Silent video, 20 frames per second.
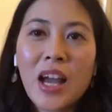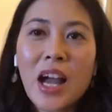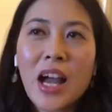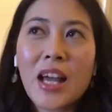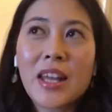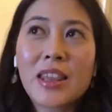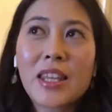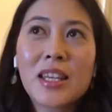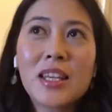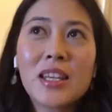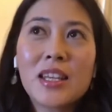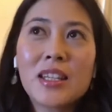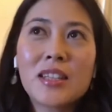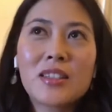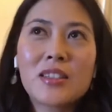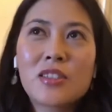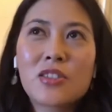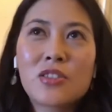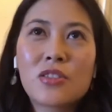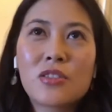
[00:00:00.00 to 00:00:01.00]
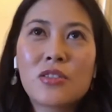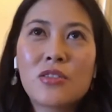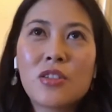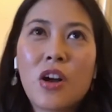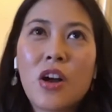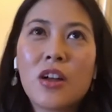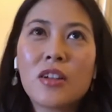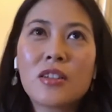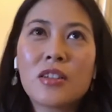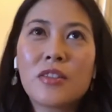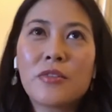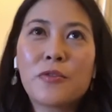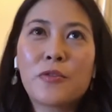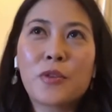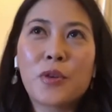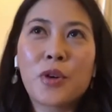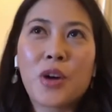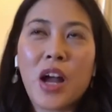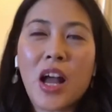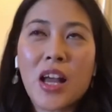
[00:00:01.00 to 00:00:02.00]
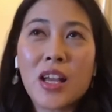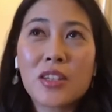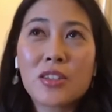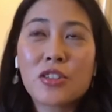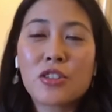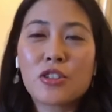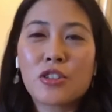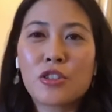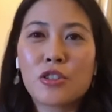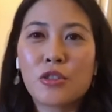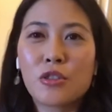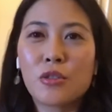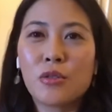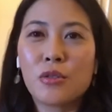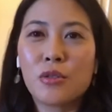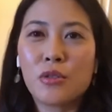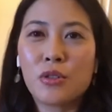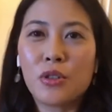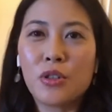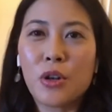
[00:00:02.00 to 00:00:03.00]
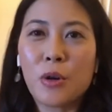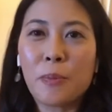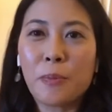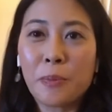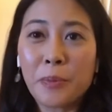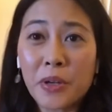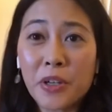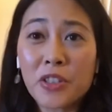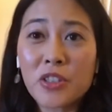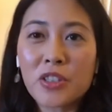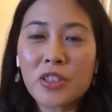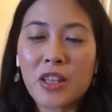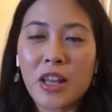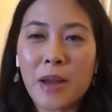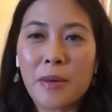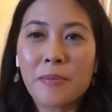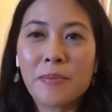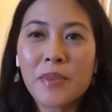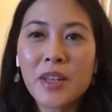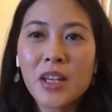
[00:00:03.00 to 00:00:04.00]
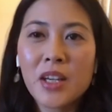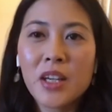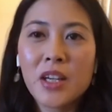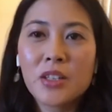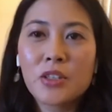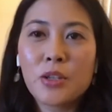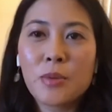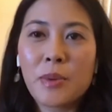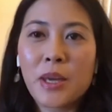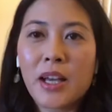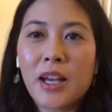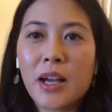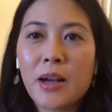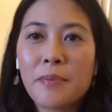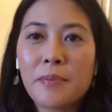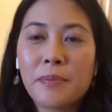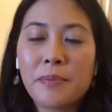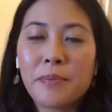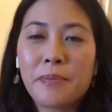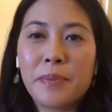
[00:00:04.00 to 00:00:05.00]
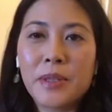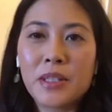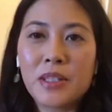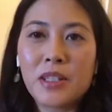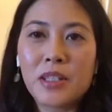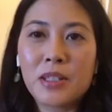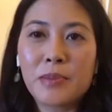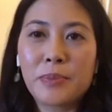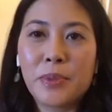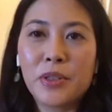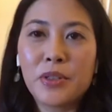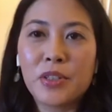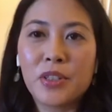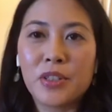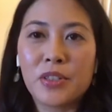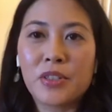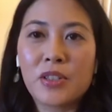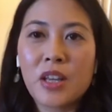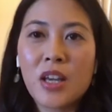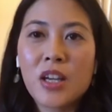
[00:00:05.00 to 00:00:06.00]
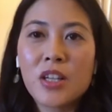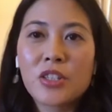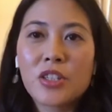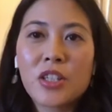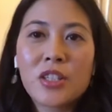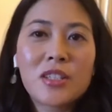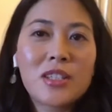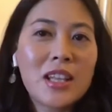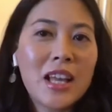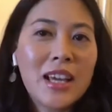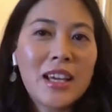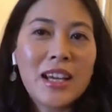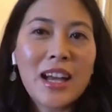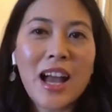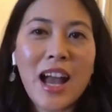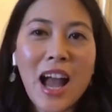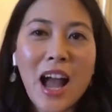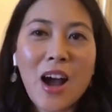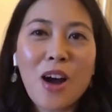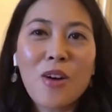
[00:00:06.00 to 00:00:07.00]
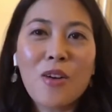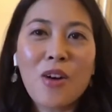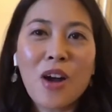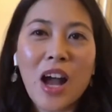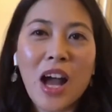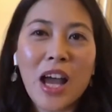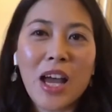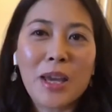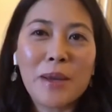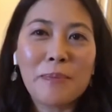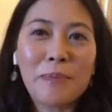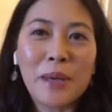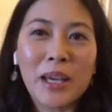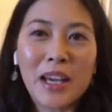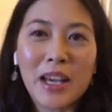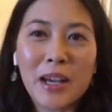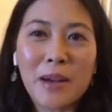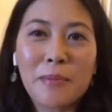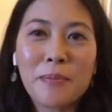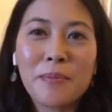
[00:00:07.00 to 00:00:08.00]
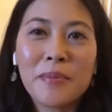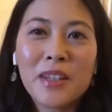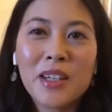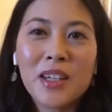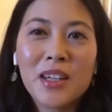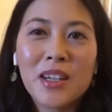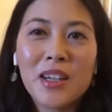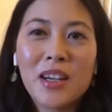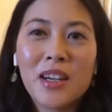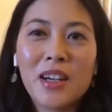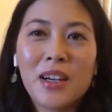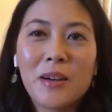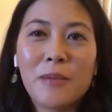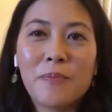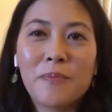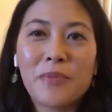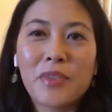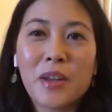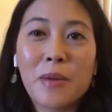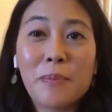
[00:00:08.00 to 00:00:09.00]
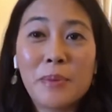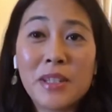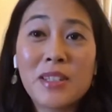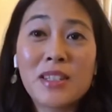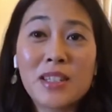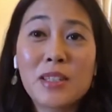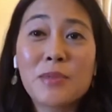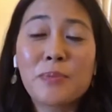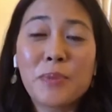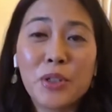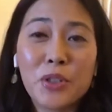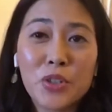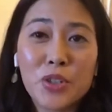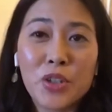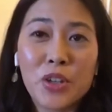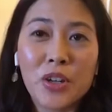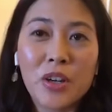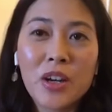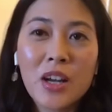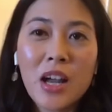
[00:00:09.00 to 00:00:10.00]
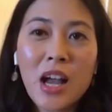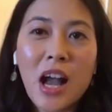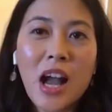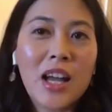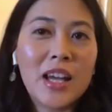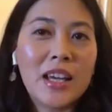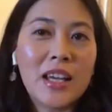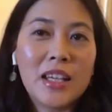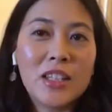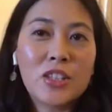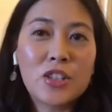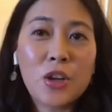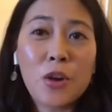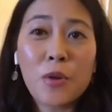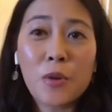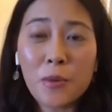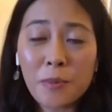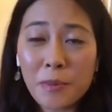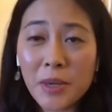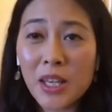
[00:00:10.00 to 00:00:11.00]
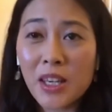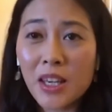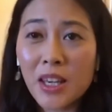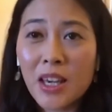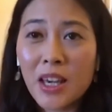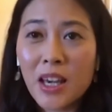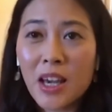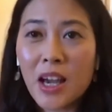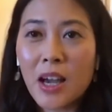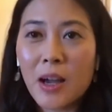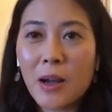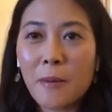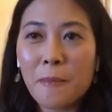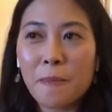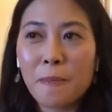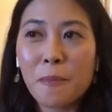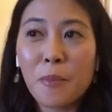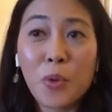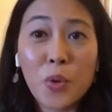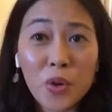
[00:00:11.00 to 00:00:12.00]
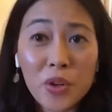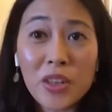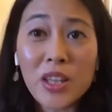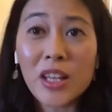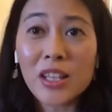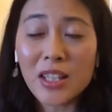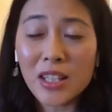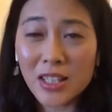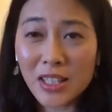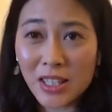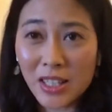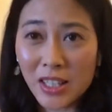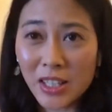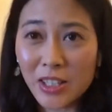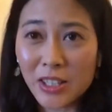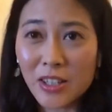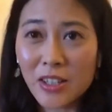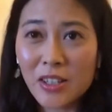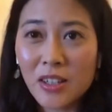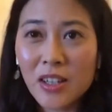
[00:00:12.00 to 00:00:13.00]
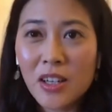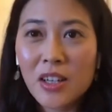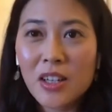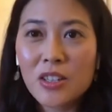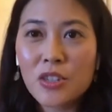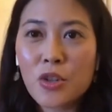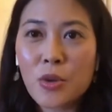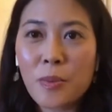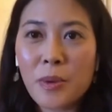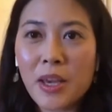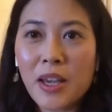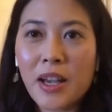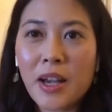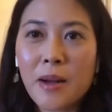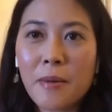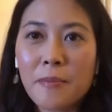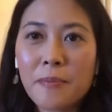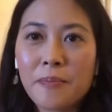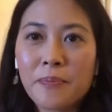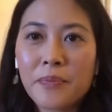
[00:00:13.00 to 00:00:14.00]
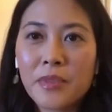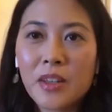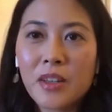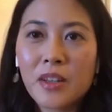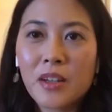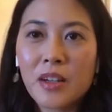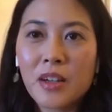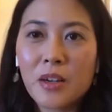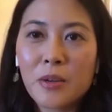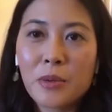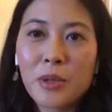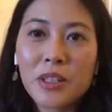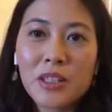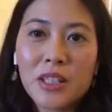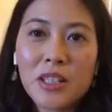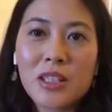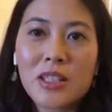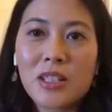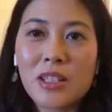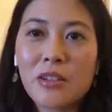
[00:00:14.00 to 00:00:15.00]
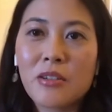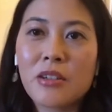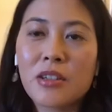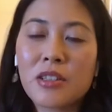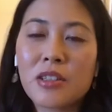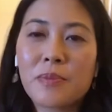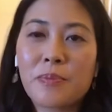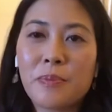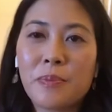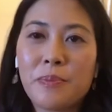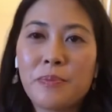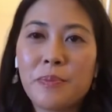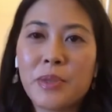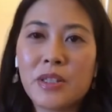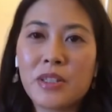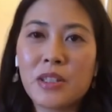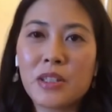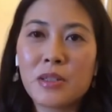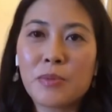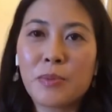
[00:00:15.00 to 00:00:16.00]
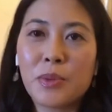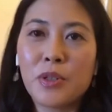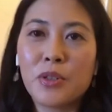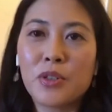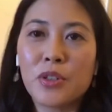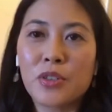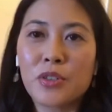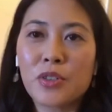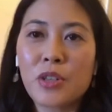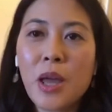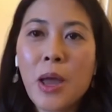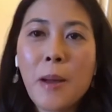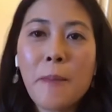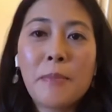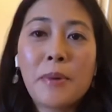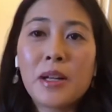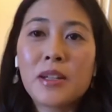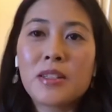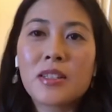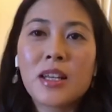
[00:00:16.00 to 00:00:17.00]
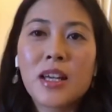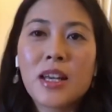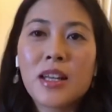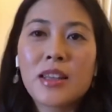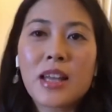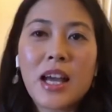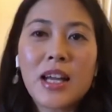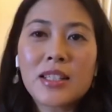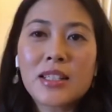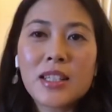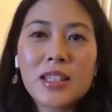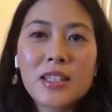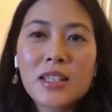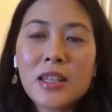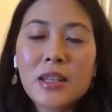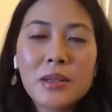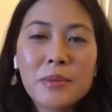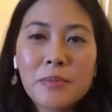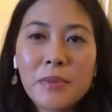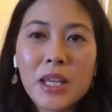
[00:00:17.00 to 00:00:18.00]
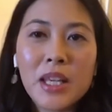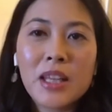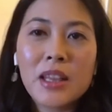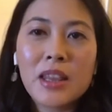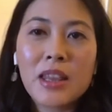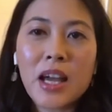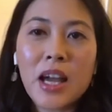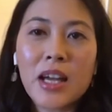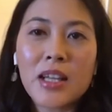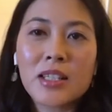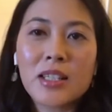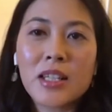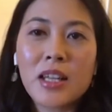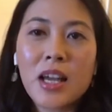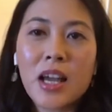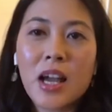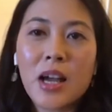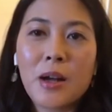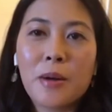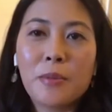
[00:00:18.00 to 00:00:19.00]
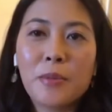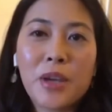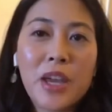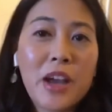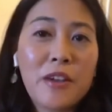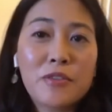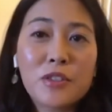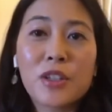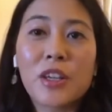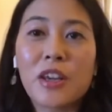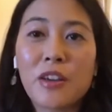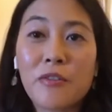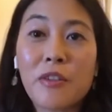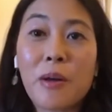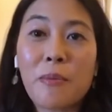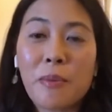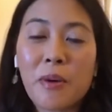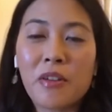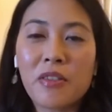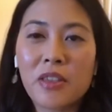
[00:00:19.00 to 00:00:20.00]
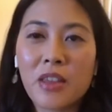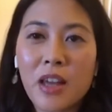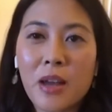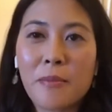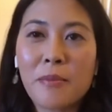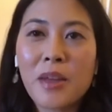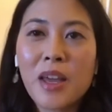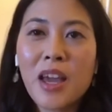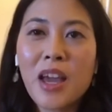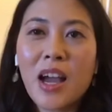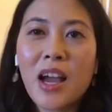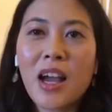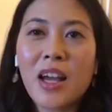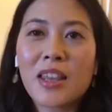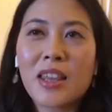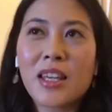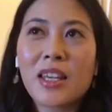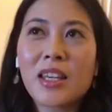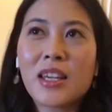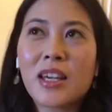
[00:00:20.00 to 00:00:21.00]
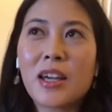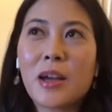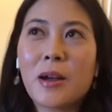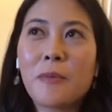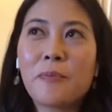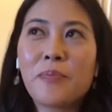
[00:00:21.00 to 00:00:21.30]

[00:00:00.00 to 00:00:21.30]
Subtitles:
I think it's not for us to, push them to become business builders. Just like how I become a business builder, it took me more than a year to become a really serious business builders, but that doesn't mean that we have to give up on them. I think